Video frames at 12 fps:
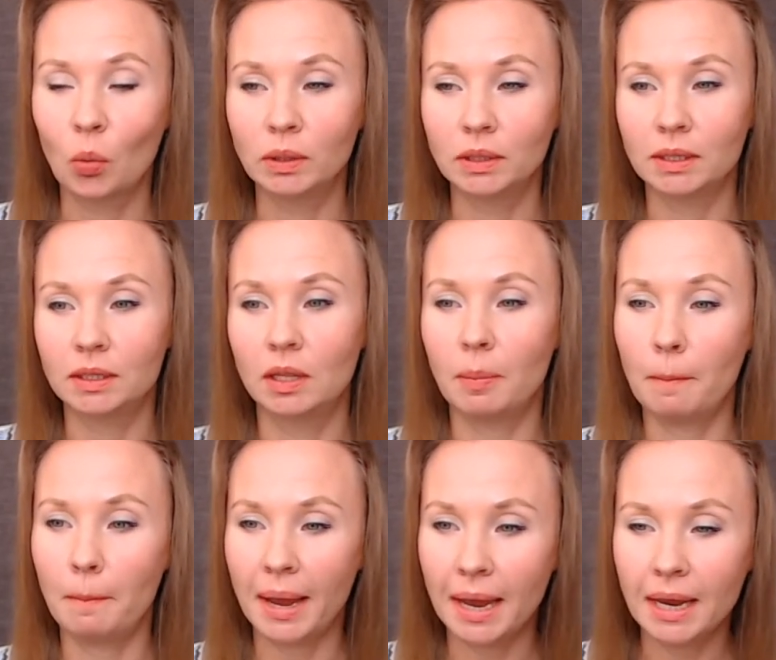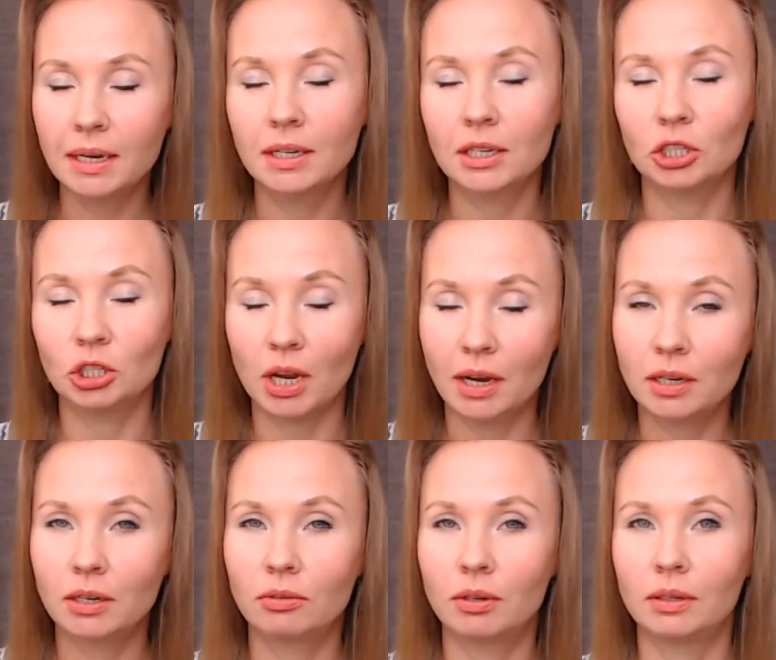what is the main
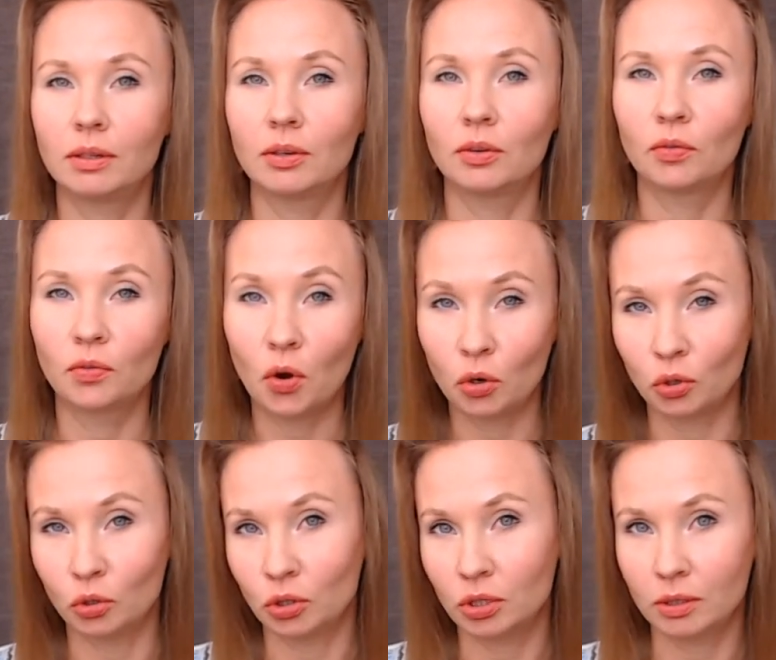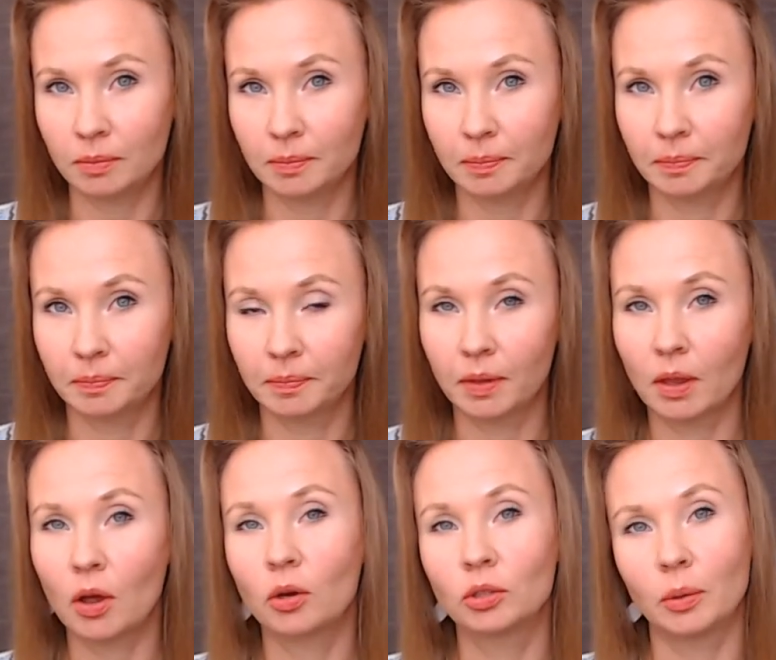general focus
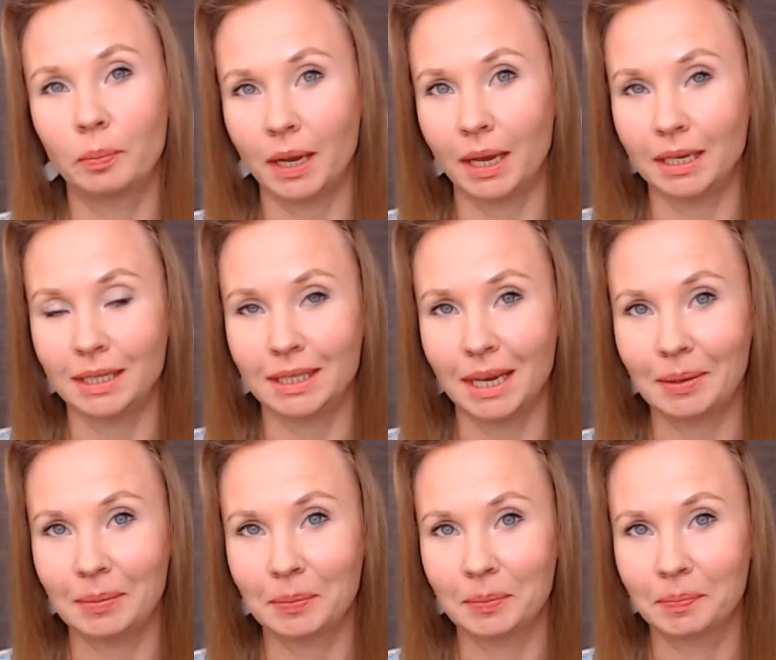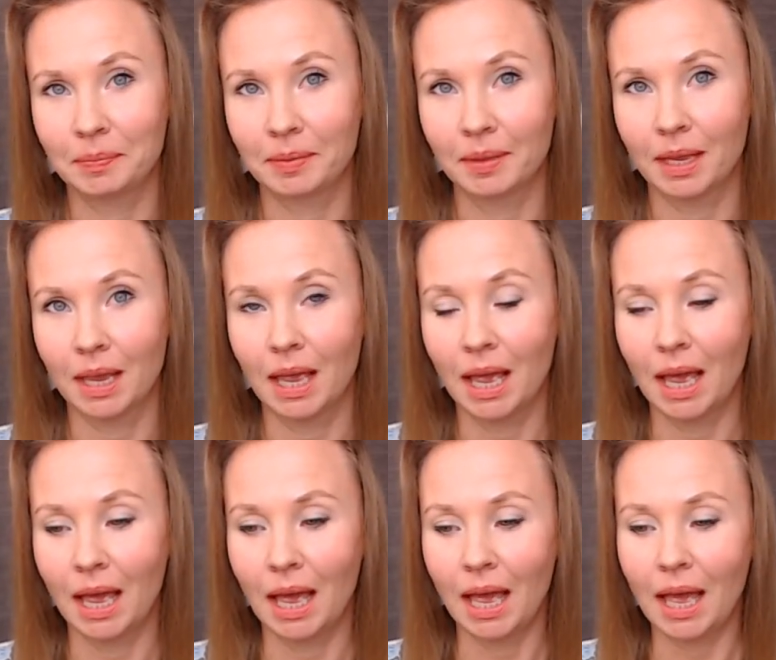on your painting.
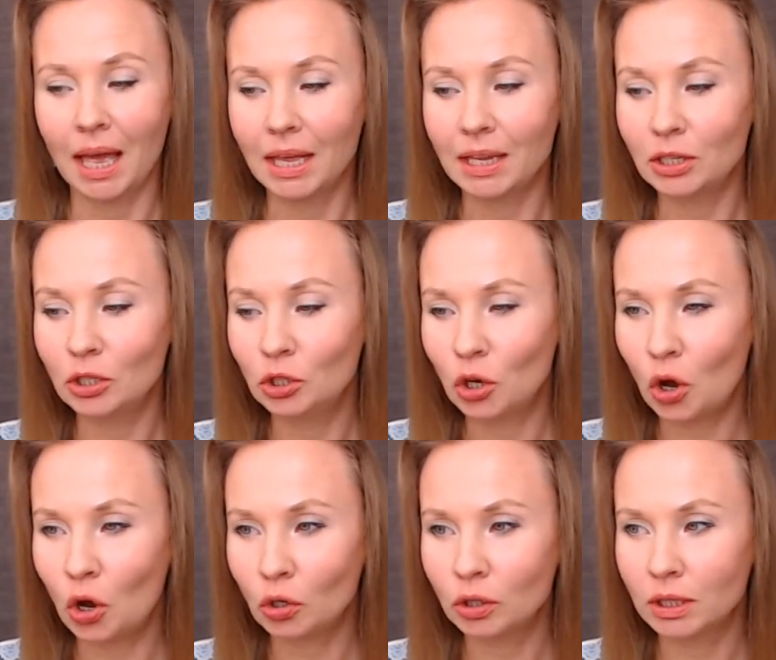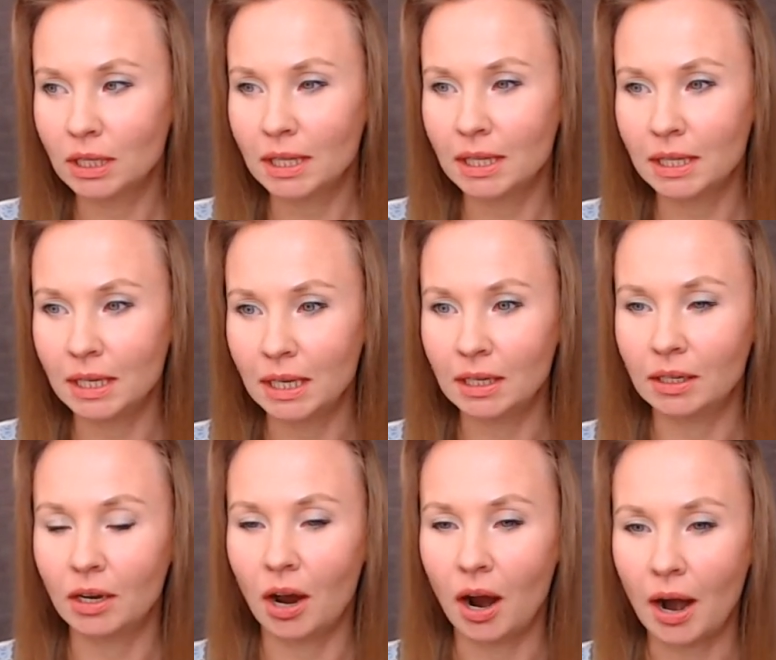And don't
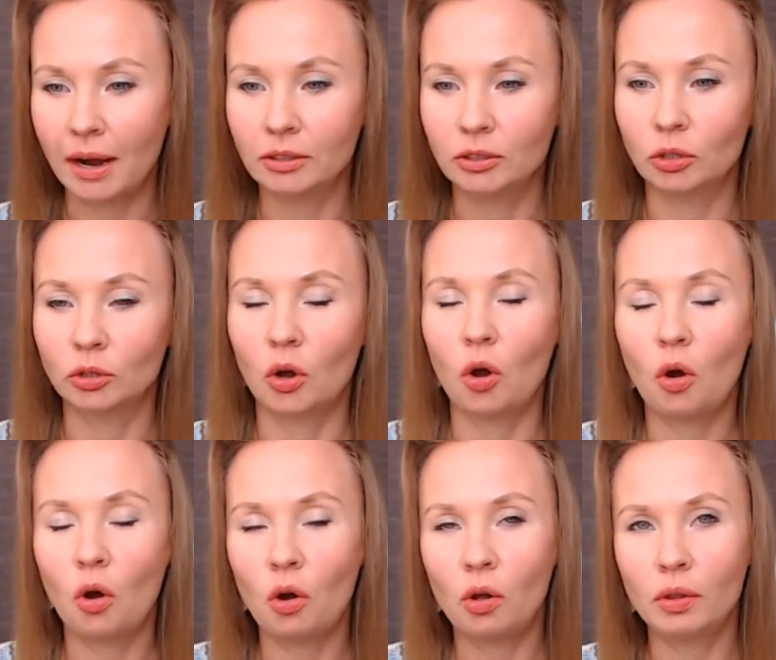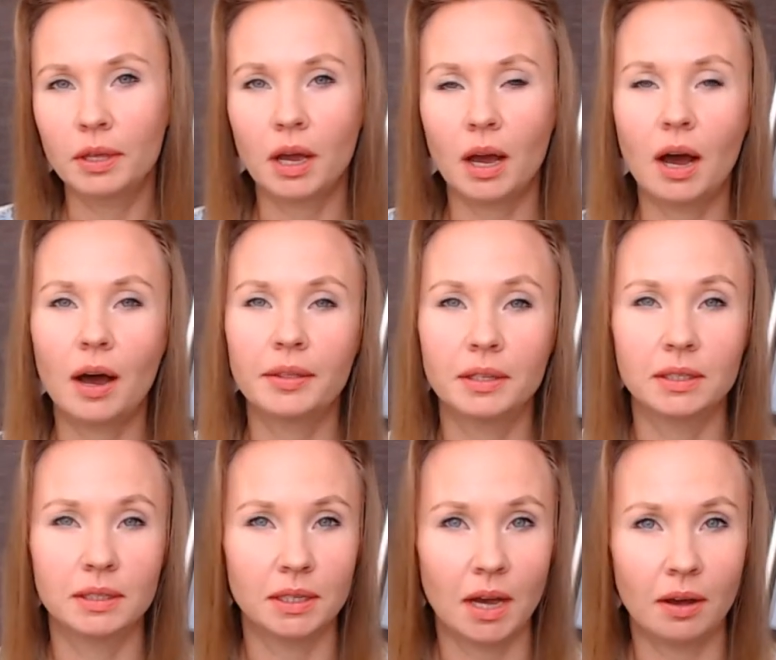think hard on all the other
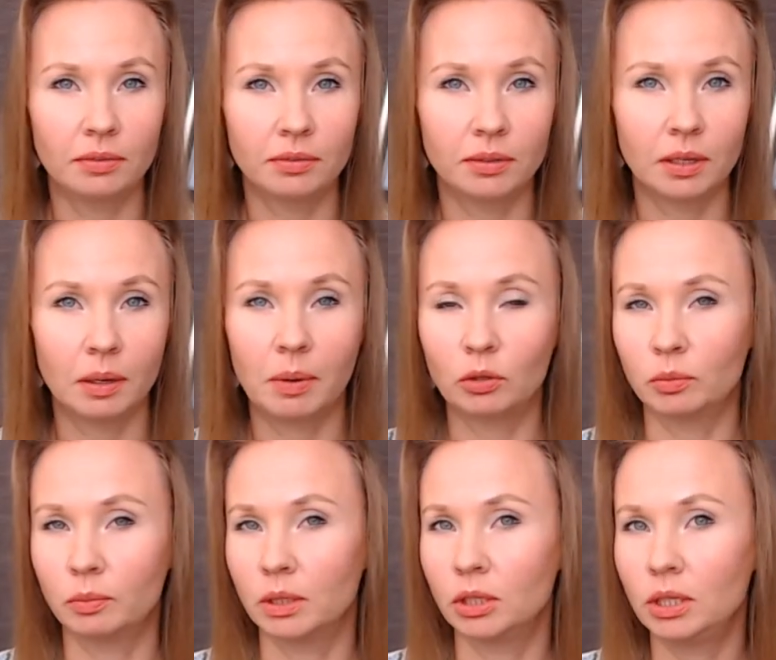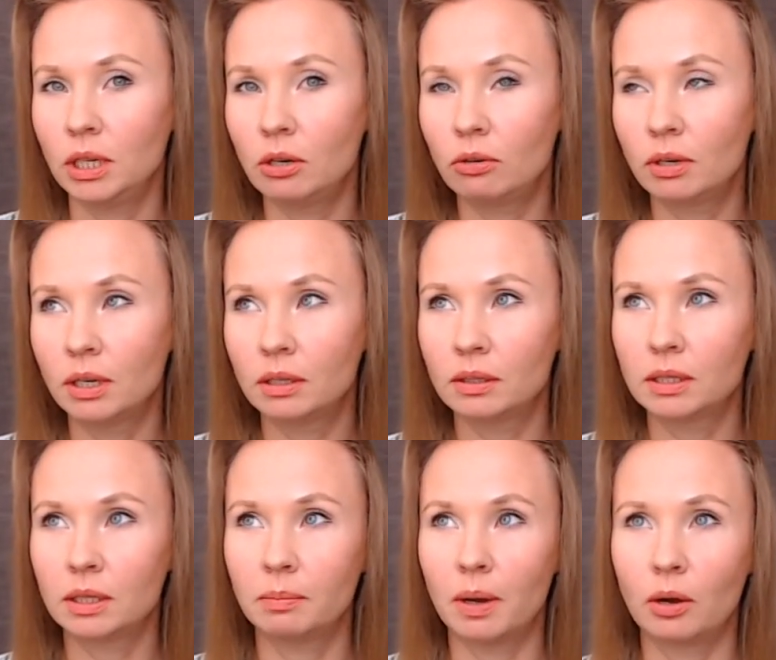stuff about
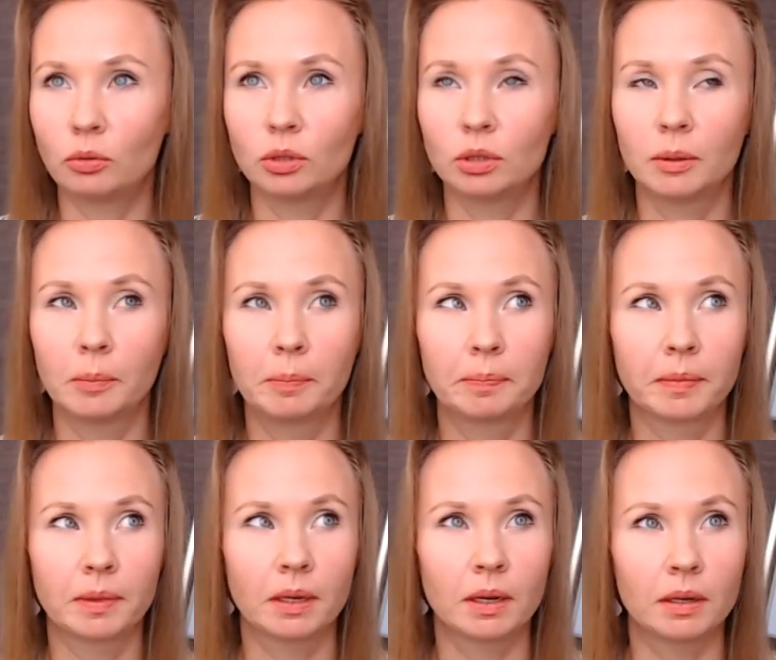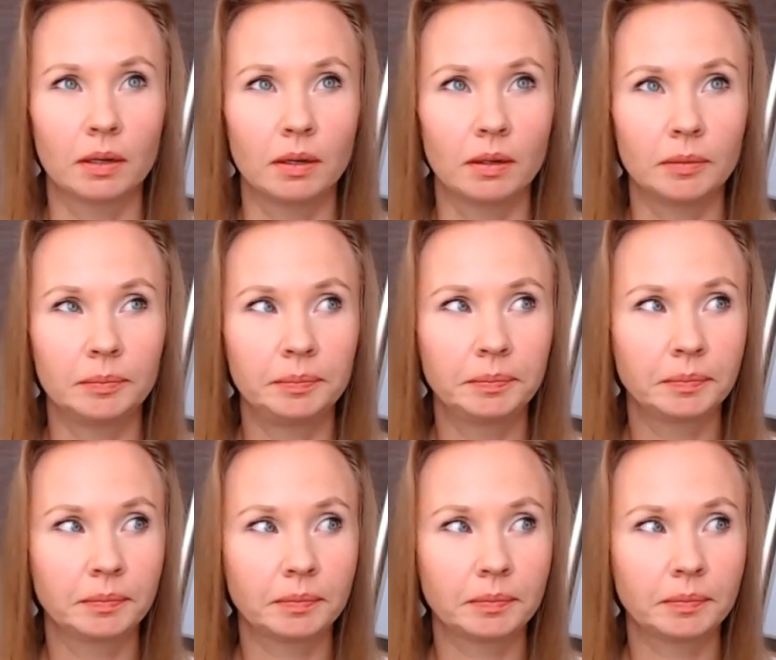materials, about um,